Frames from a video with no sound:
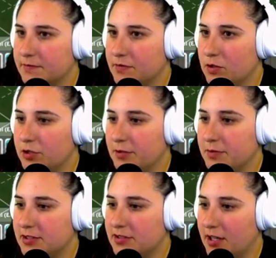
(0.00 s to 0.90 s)
Or you can
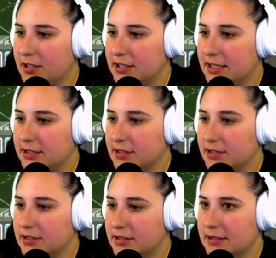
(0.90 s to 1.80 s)
be solid
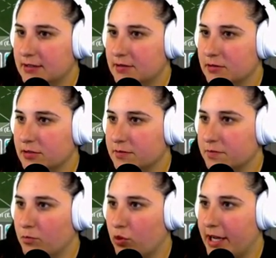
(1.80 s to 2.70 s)
colored or
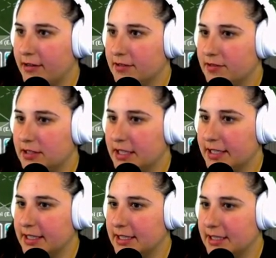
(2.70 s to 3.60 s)
brown if you'd
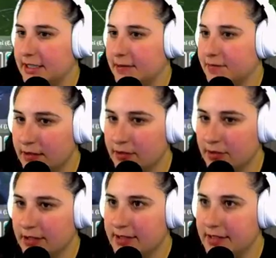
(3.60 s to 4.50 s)
like it here. So
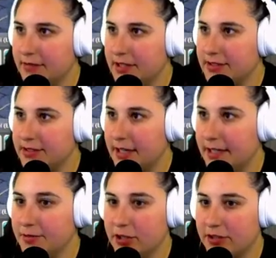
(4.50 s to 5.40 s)
let's see if these
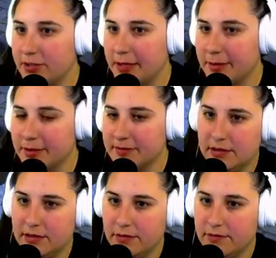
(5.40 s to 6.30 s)
items are actually playable.
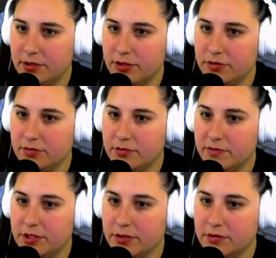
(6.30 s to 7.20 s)
View,
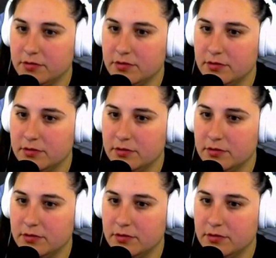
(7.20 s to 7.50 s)
view,